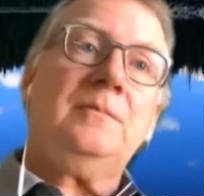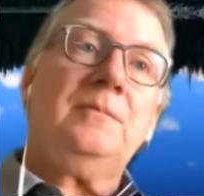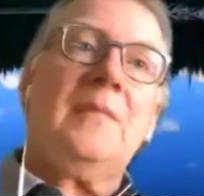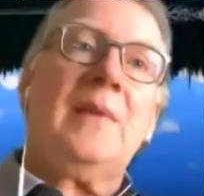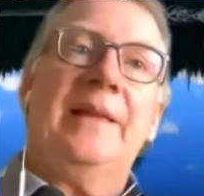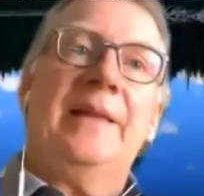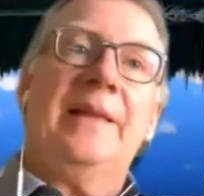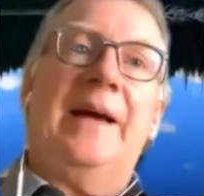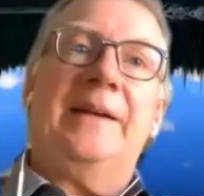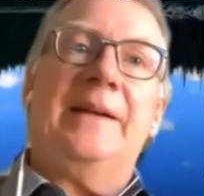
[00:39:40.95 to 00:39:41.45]

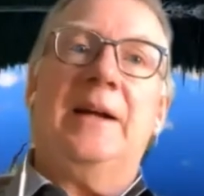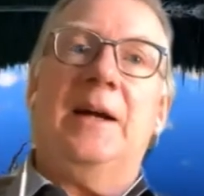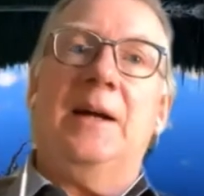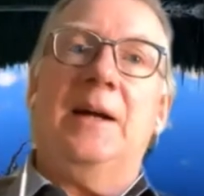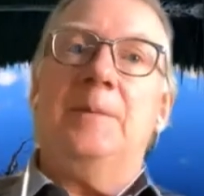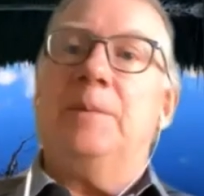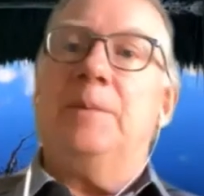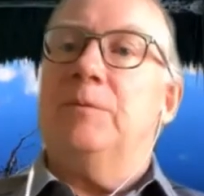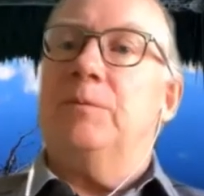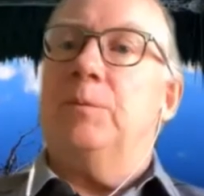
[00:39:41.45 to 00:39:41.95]
that
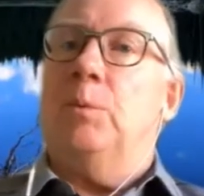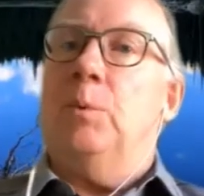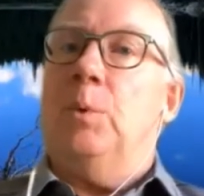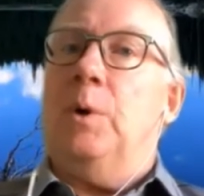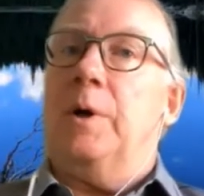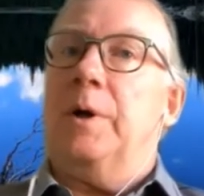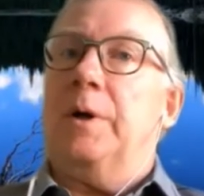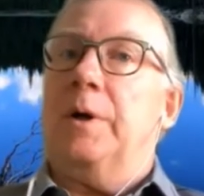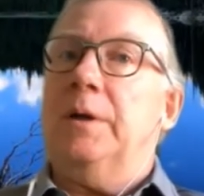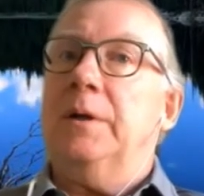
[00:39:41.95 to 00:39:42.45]
type of
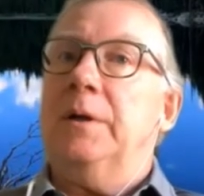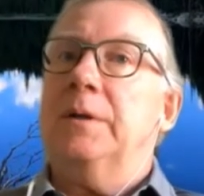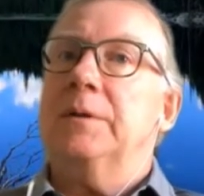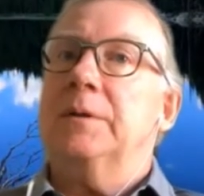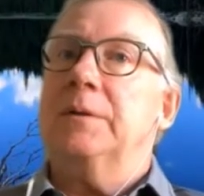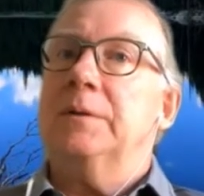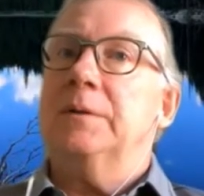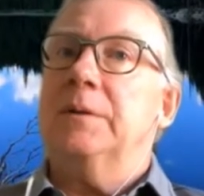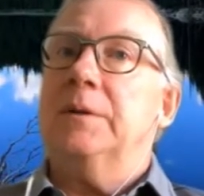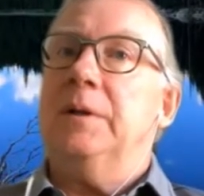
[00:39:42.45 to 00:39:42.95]
work,
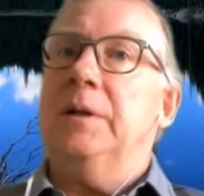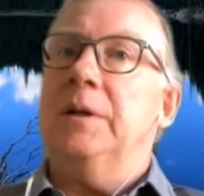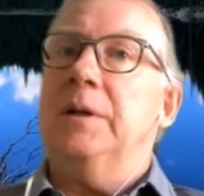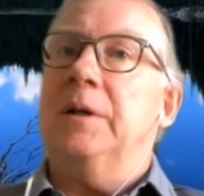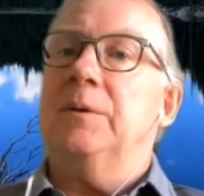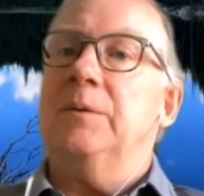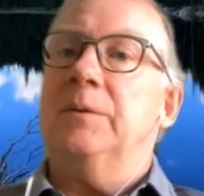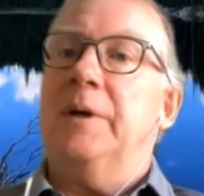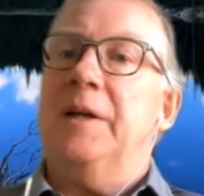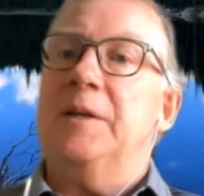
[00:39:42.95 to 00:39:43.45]

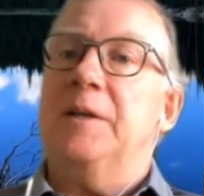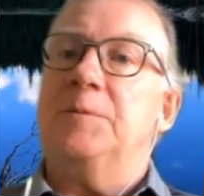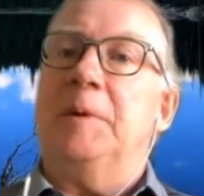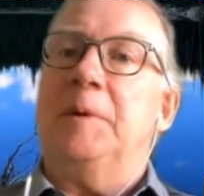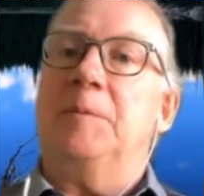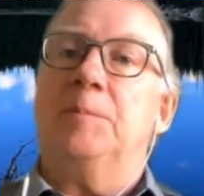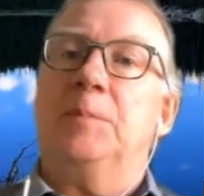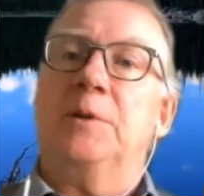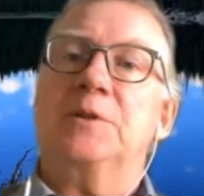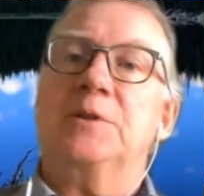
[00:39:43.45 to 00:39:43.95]
has
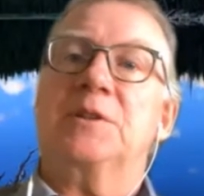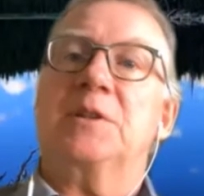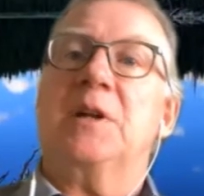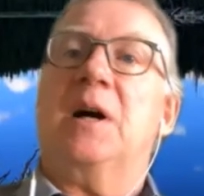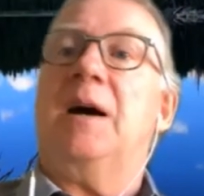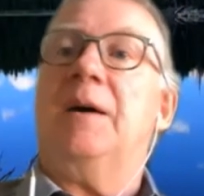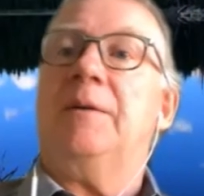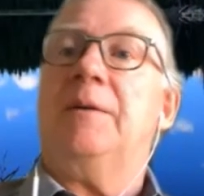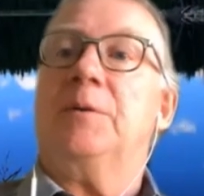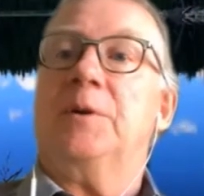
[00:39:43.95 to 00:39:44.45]
been pushed
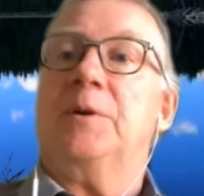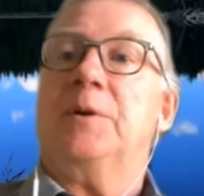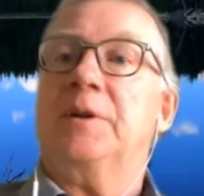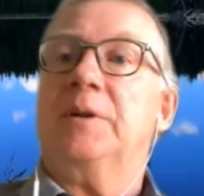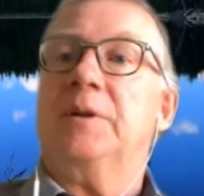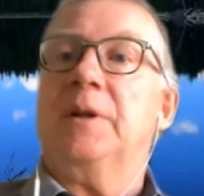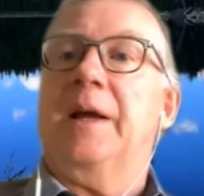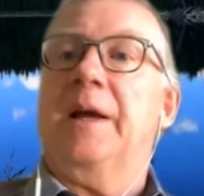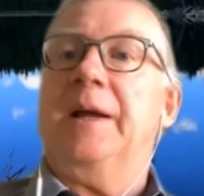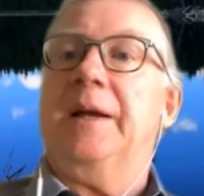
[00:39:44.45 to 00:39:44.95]
off or
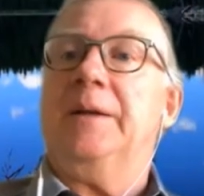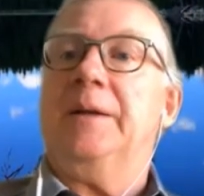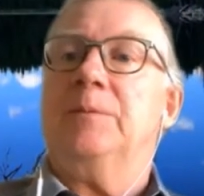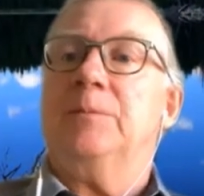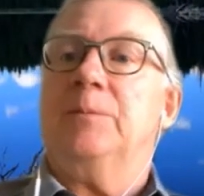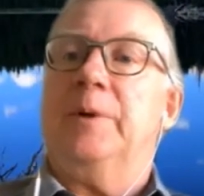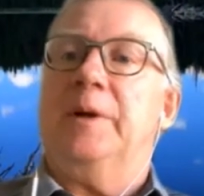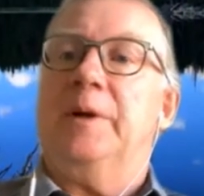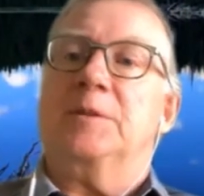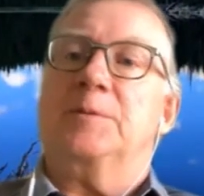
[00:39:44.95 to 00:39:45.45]
delayed.
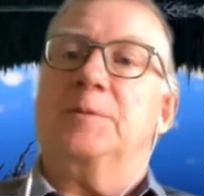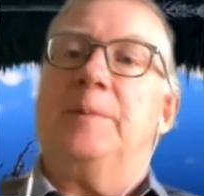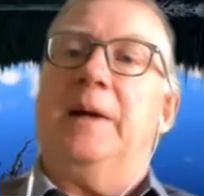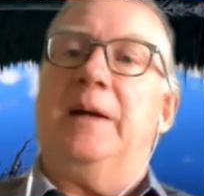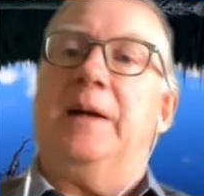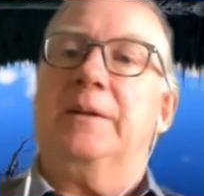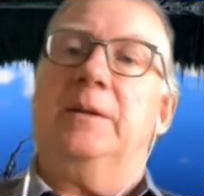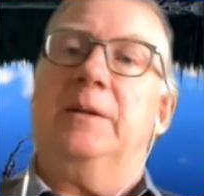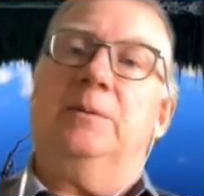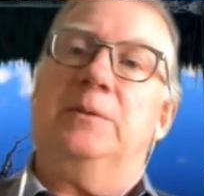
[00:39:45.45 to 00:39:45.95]
We
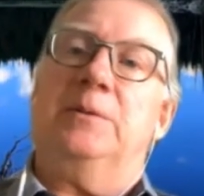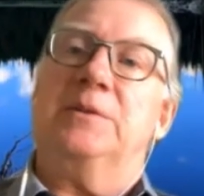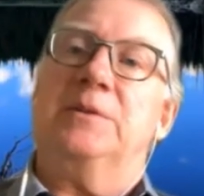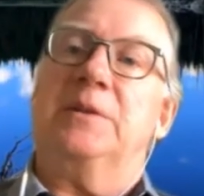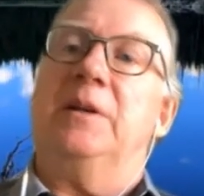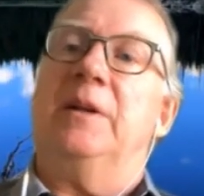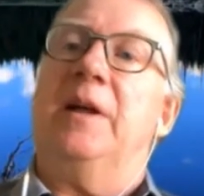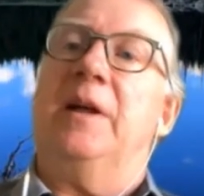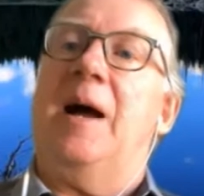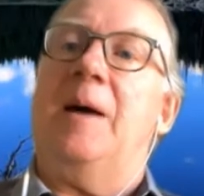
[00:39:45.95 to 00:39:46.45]
expect that it will
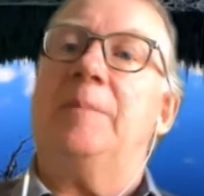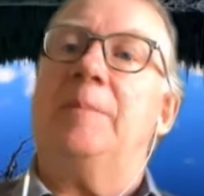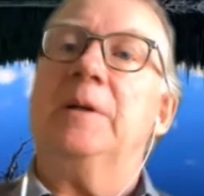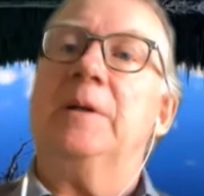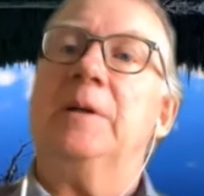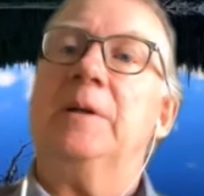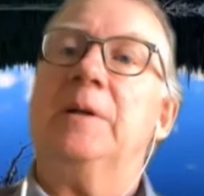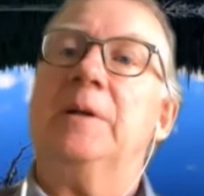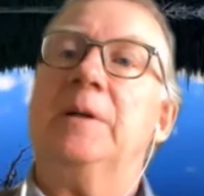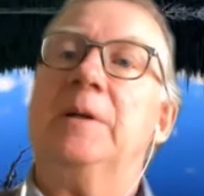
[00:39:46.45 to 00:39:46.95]
still happen,
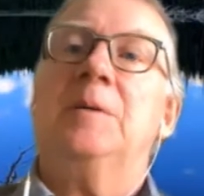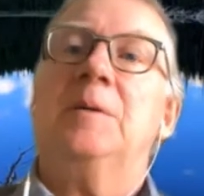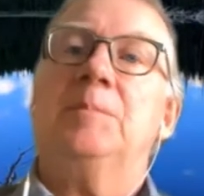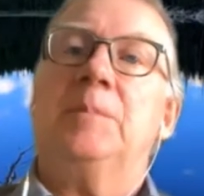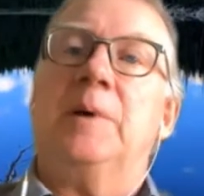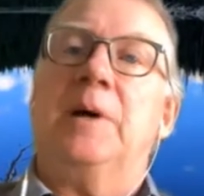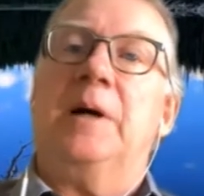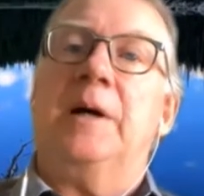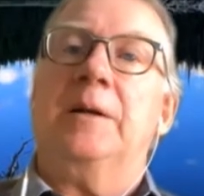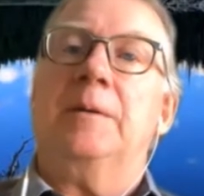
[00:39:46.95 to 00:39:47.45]

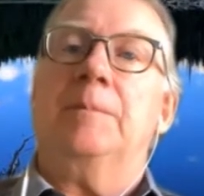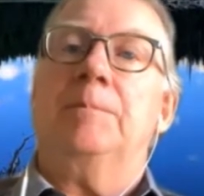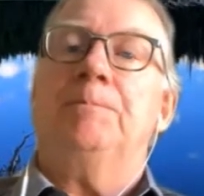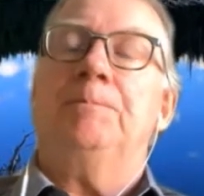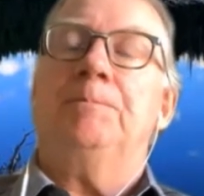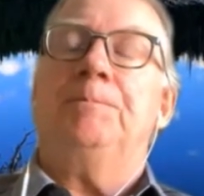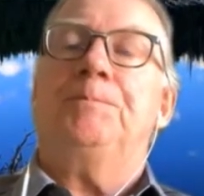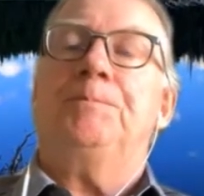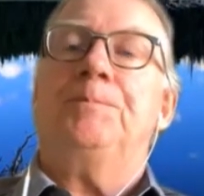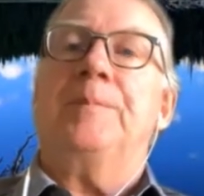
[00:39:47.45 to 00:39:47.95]
but
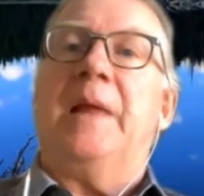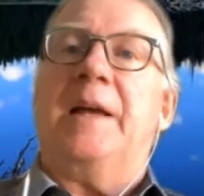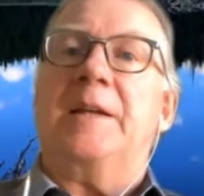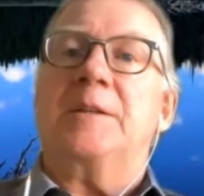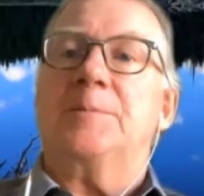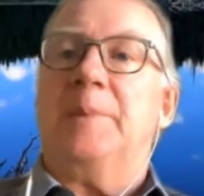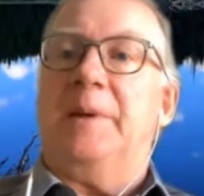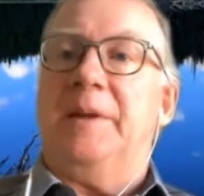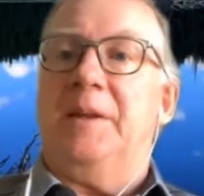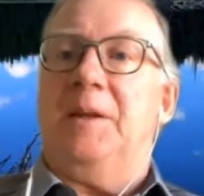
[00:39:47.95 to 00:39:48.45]

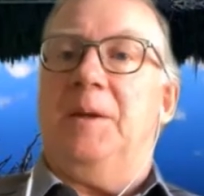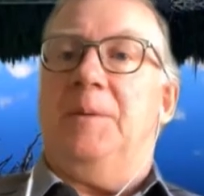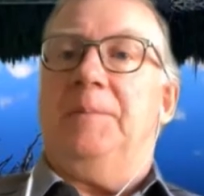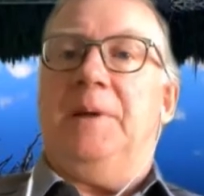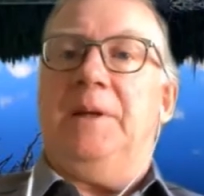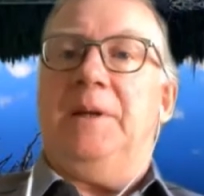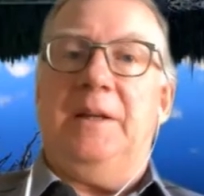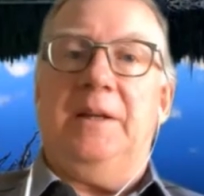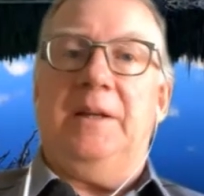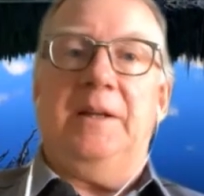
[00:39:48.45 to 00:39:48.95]
that's been the
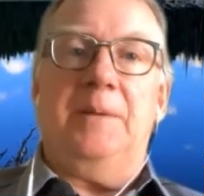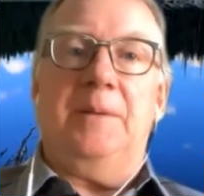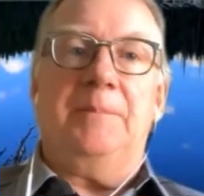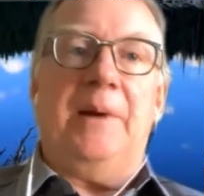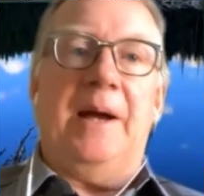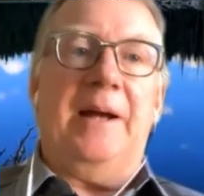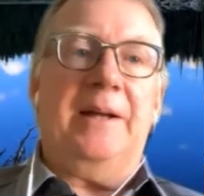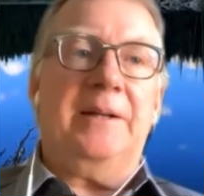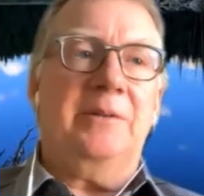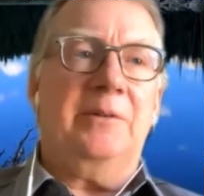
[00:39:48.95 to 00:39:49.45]
immediate
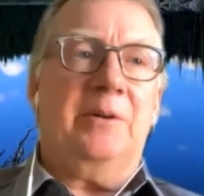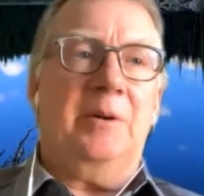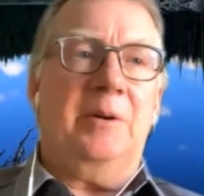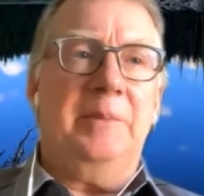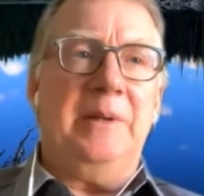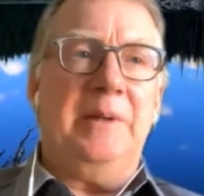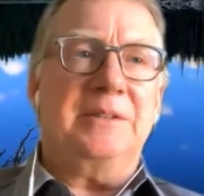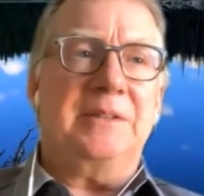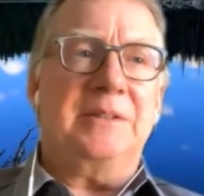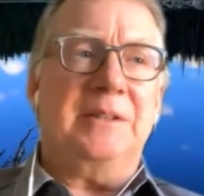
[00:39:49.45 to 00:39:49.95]
impact to our
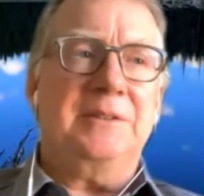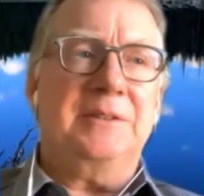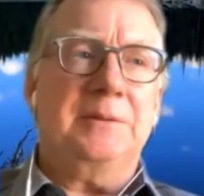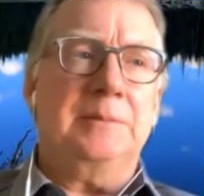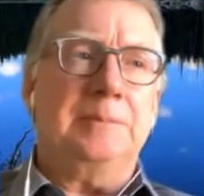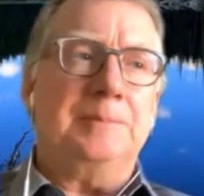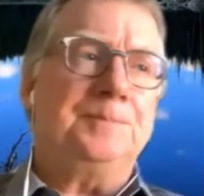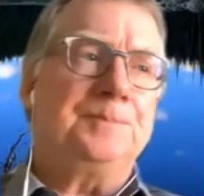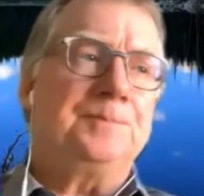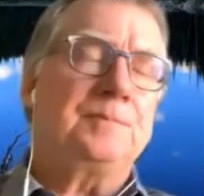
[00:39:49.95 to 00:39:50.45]
business.
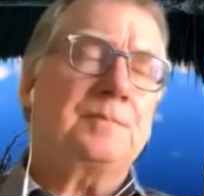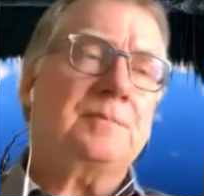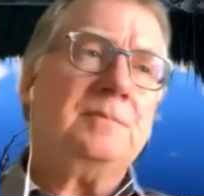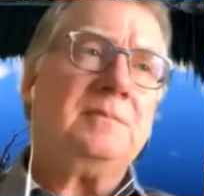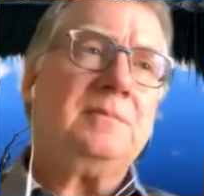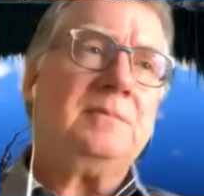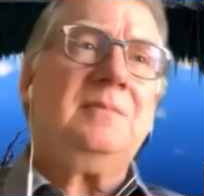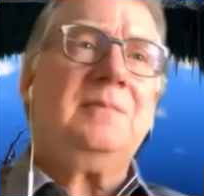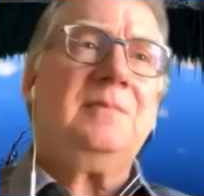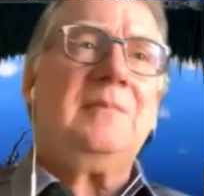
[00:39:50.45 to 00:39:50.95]

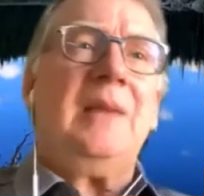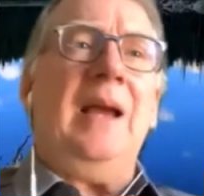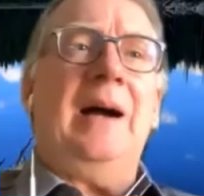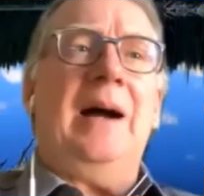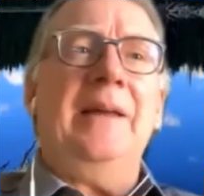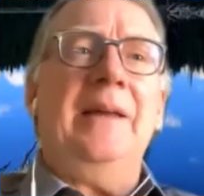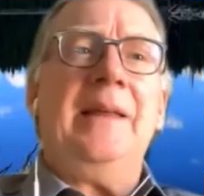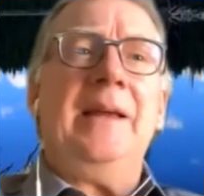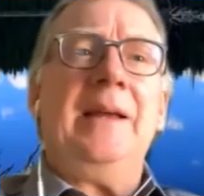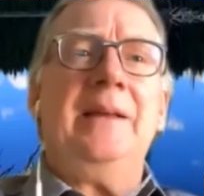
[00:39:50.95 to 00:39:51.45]

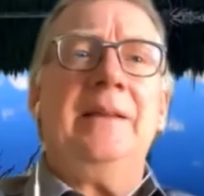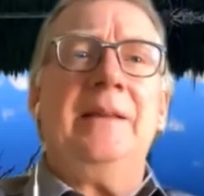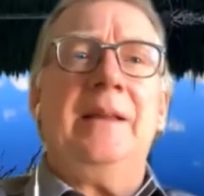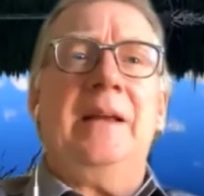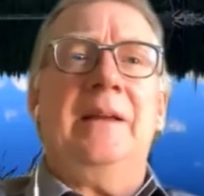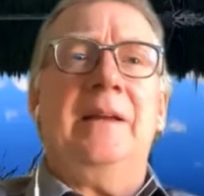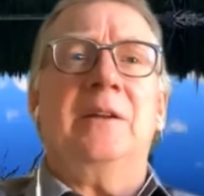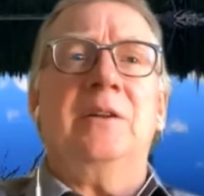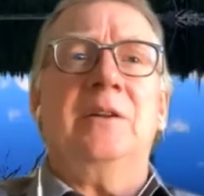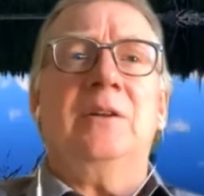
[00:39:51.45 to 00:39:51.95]
I think
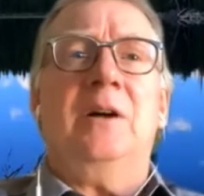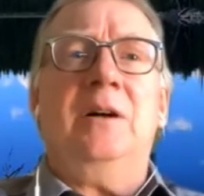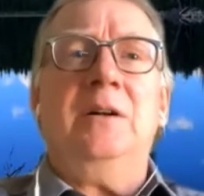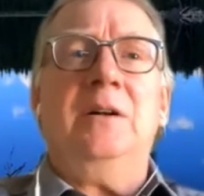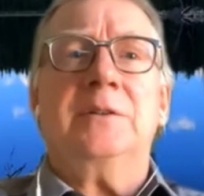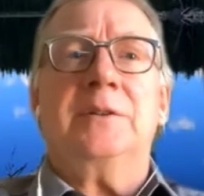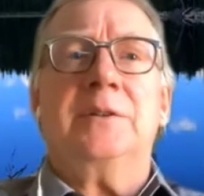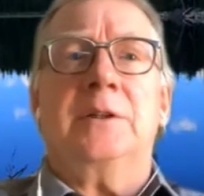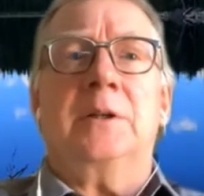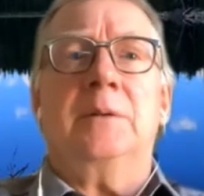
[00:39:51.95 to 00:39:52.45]
in the
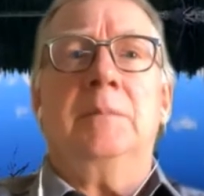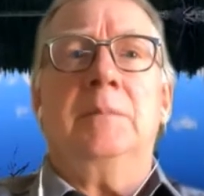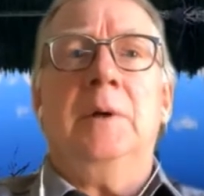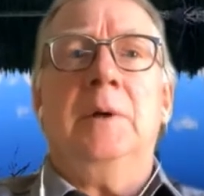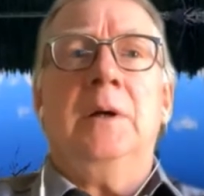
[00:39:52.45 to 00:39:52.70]
long term,